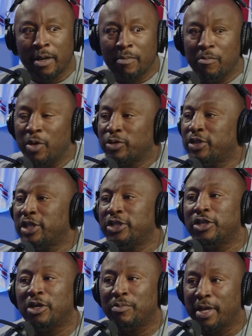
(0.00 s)
Most of these
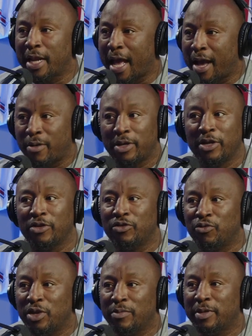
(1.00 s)
young men out here
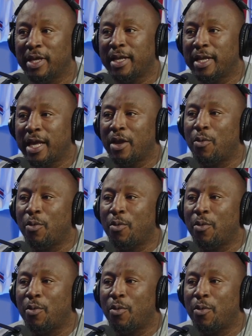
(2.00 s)
dream of that day,